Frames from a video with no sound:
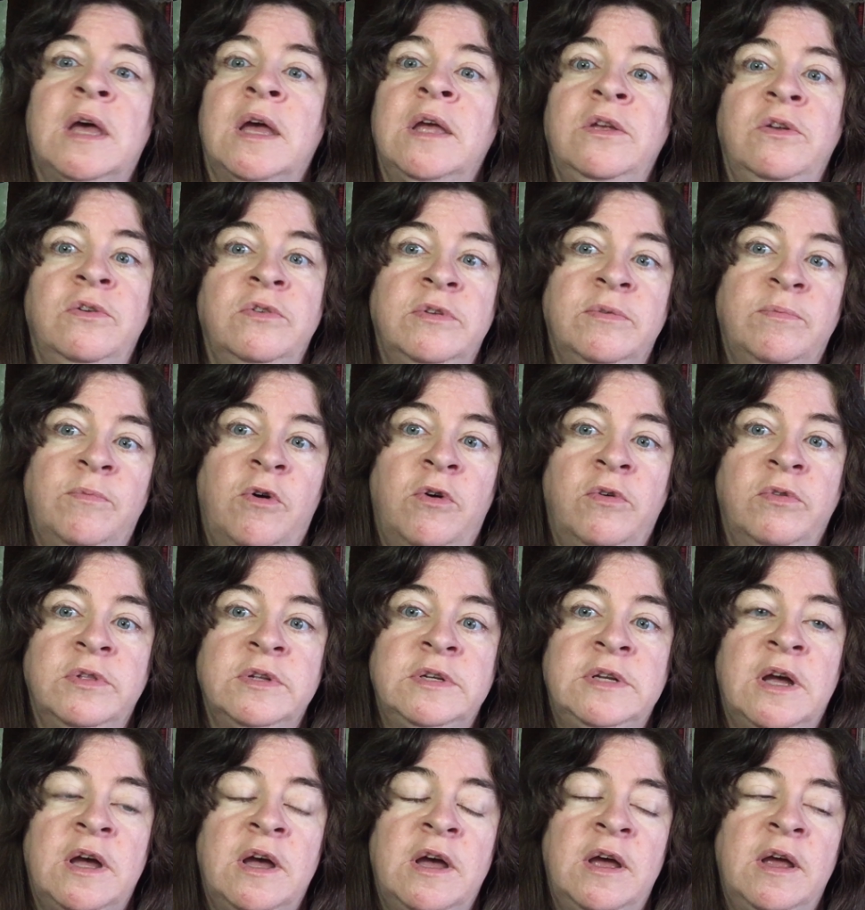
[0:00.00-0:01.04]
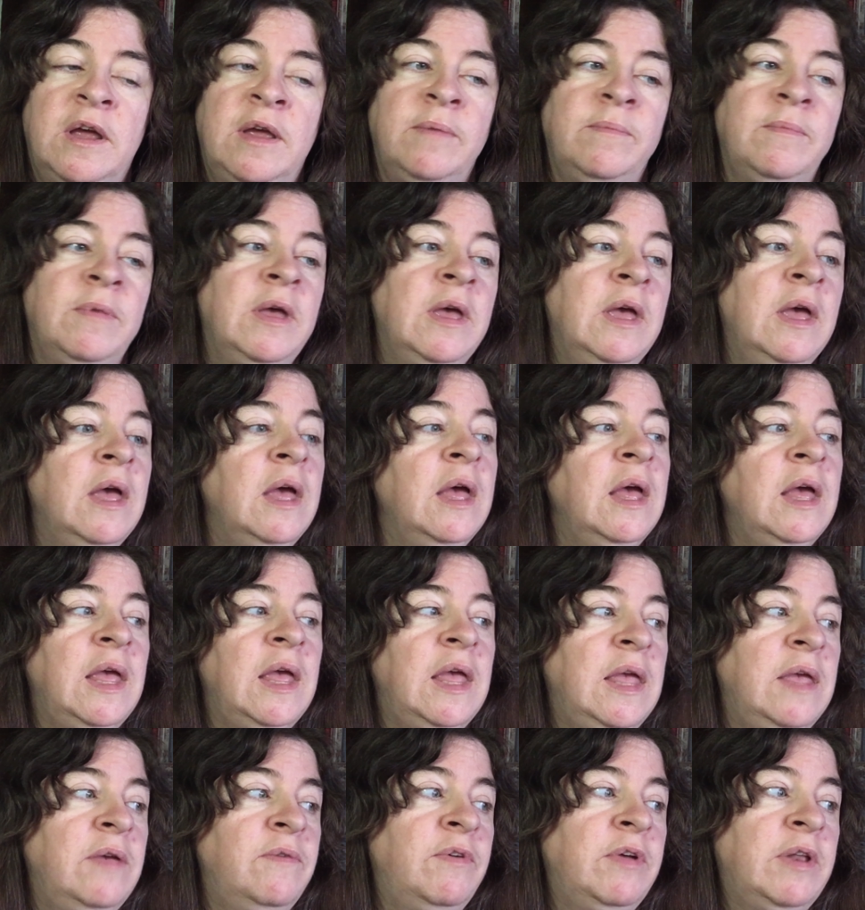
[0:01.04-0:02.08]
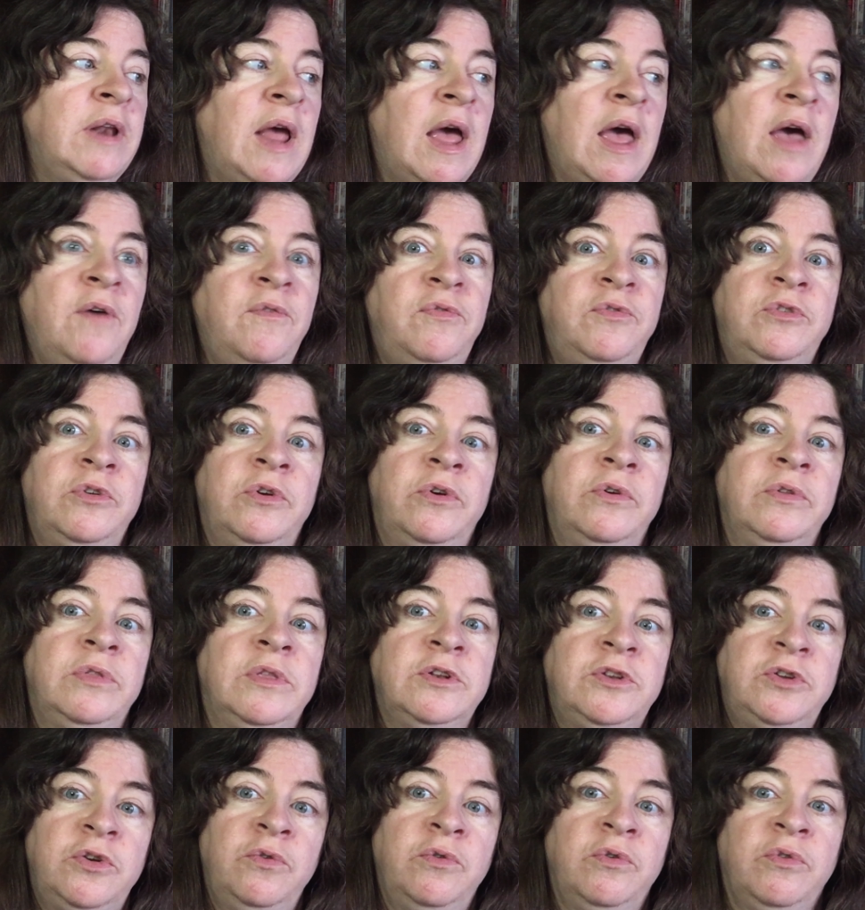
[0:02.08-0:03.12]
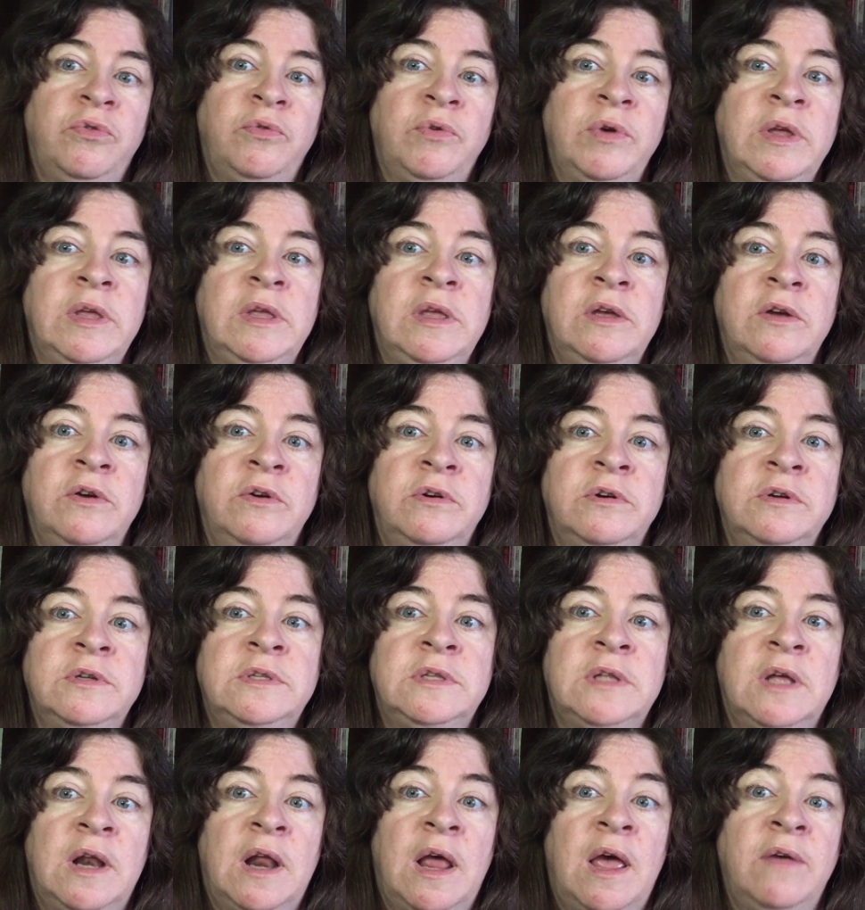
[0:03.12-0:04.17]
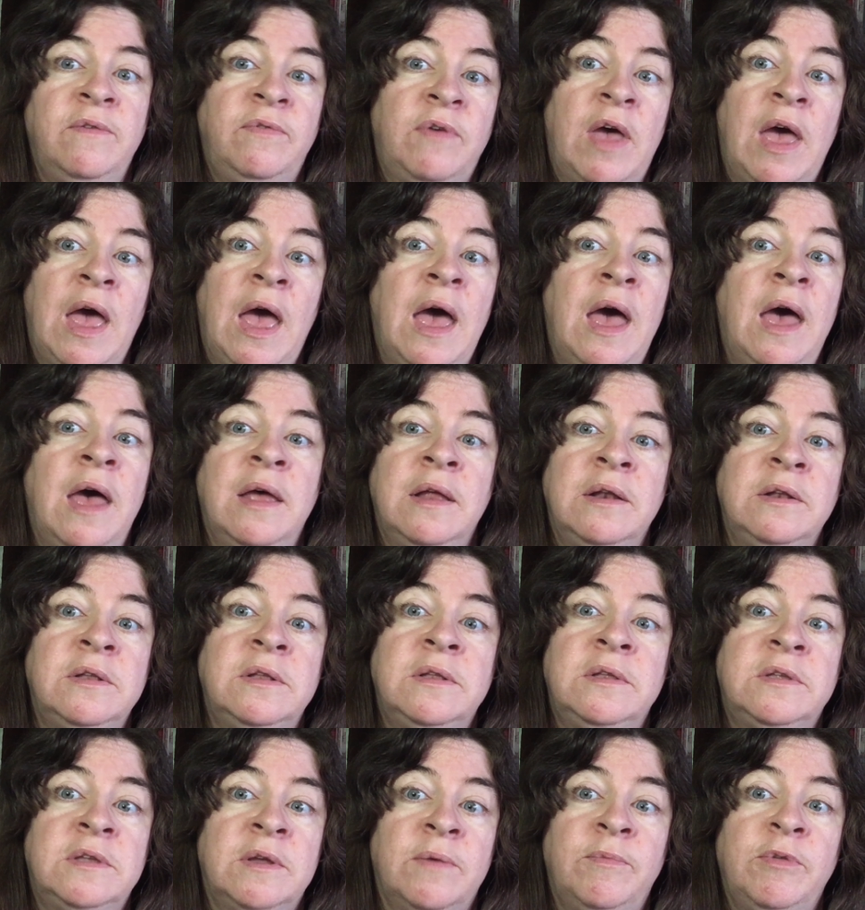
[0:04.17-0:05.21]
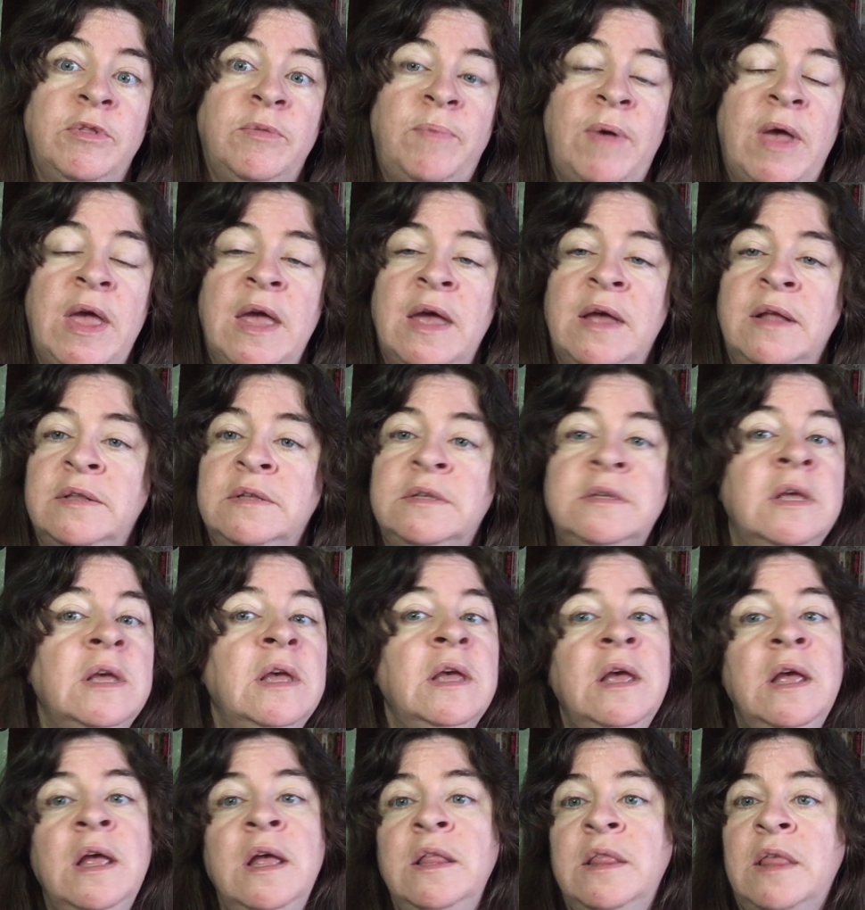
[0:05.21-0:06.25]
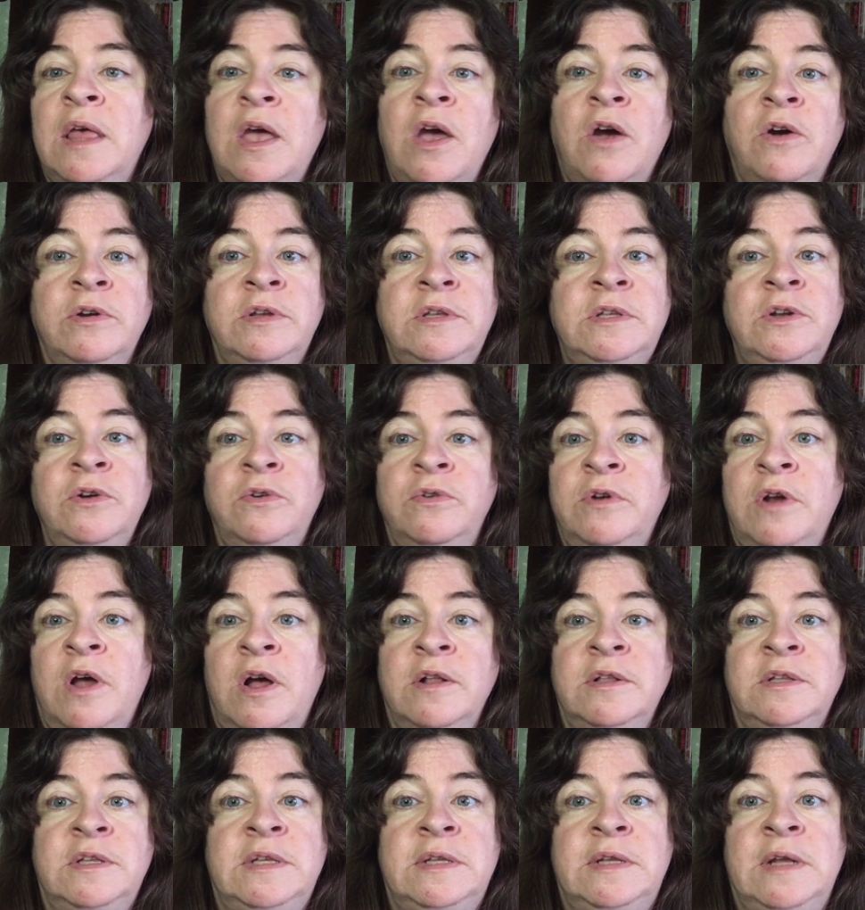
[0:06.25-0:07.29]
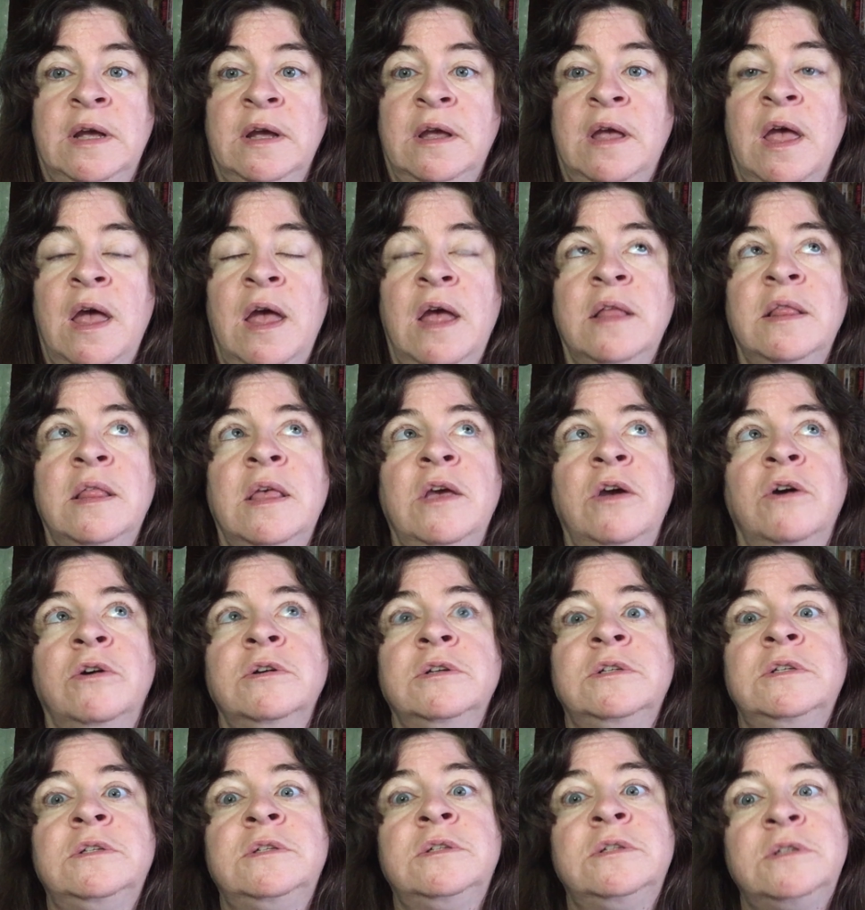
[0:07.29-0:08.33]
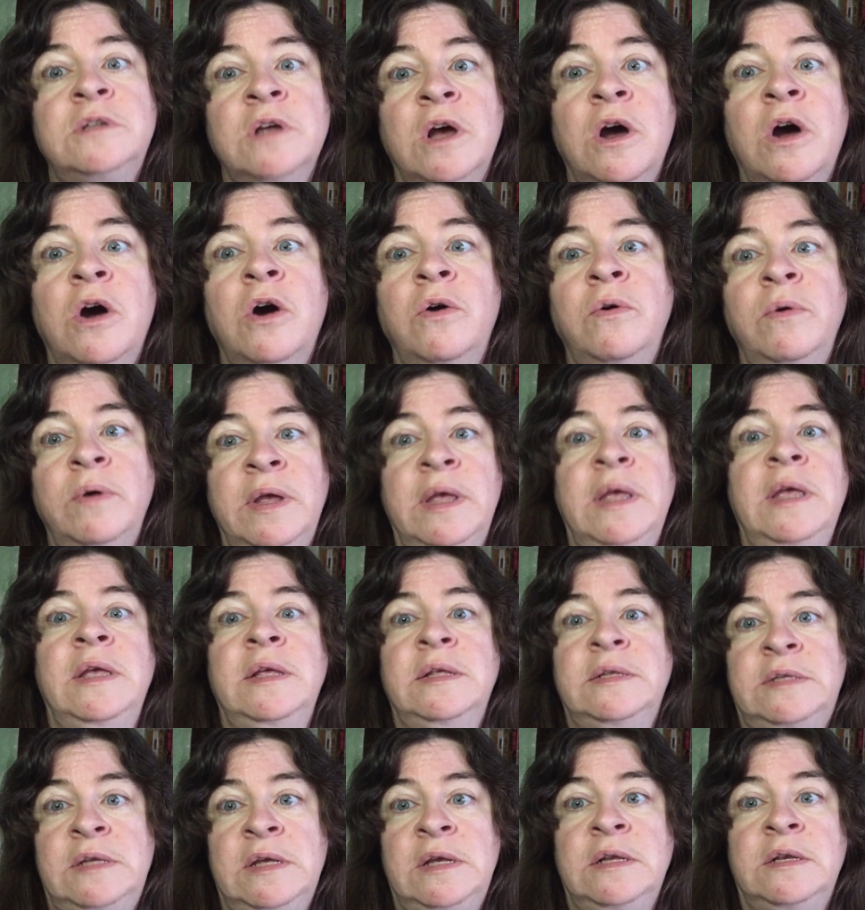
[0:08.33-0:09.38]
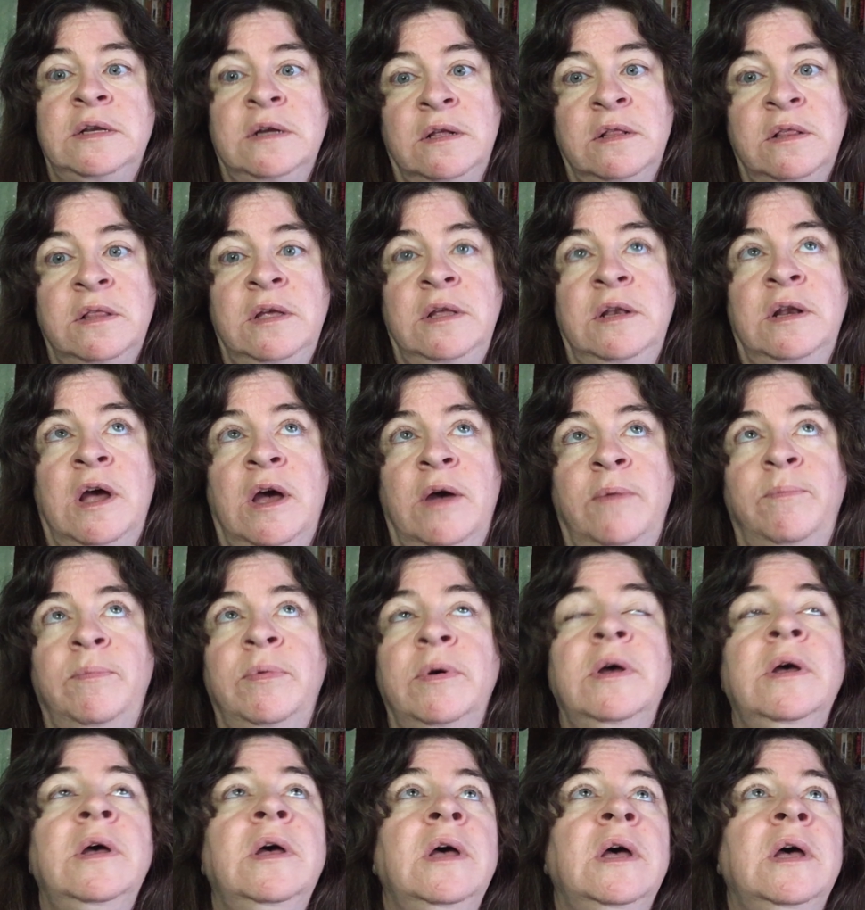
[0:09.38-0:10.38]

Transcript: I use them all the time even after the two or three years that I've had some of the pans, they are still nonstick and they are so easy to clean up.